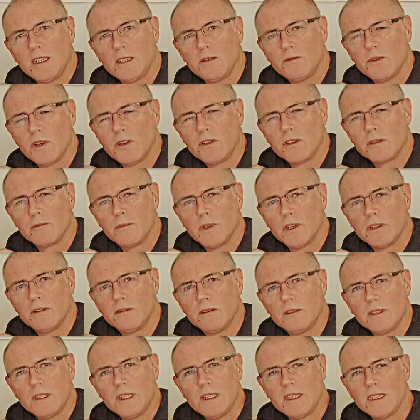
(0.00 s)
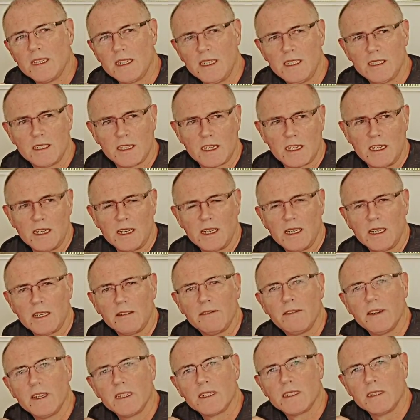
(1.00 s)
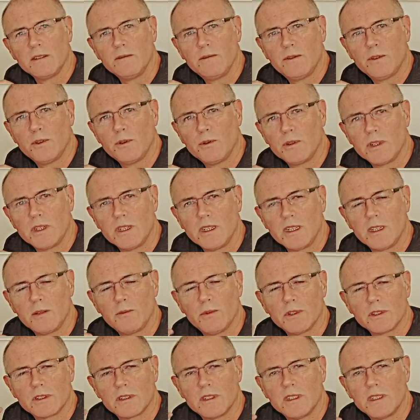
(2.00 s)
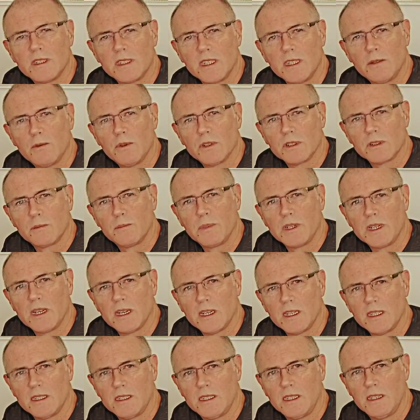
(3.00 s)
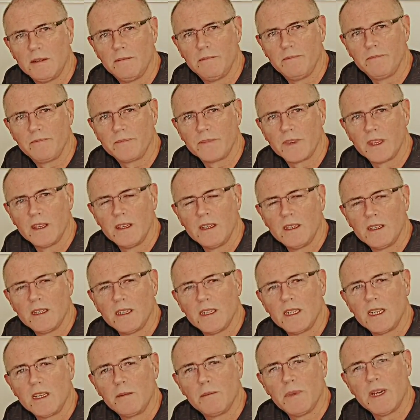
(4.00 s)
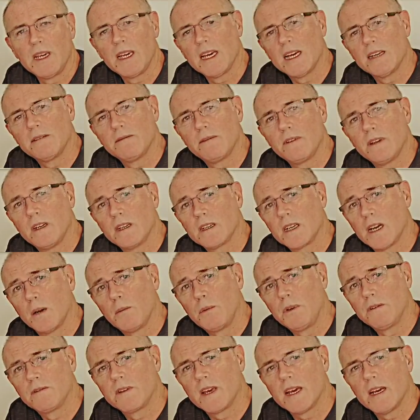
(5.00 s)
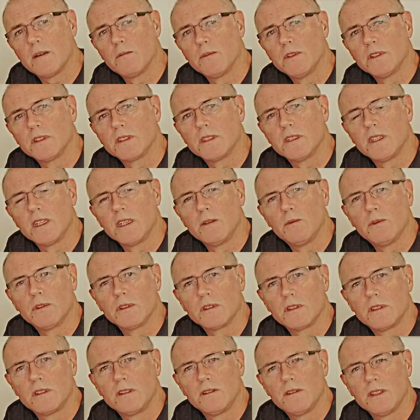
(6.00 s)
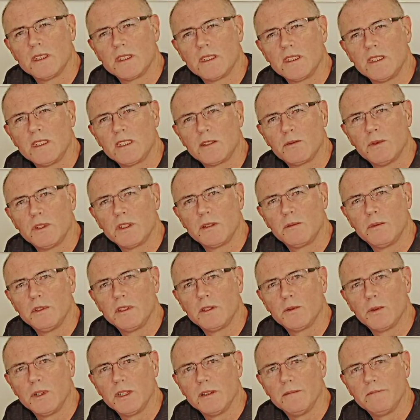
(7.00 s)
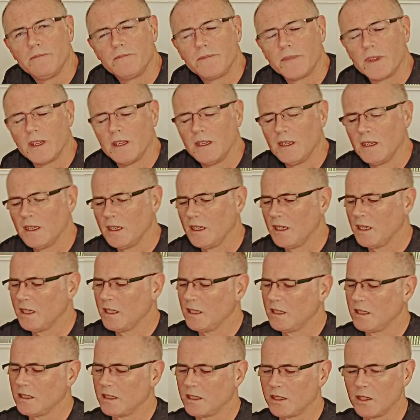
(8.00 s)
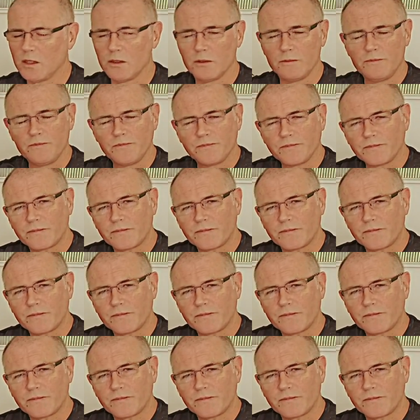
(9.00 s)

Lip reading: rowing boat. He's clearly facing forward and he wants to see what's behind him. And he may have a couple of cameras that he wants to actually switch between. So,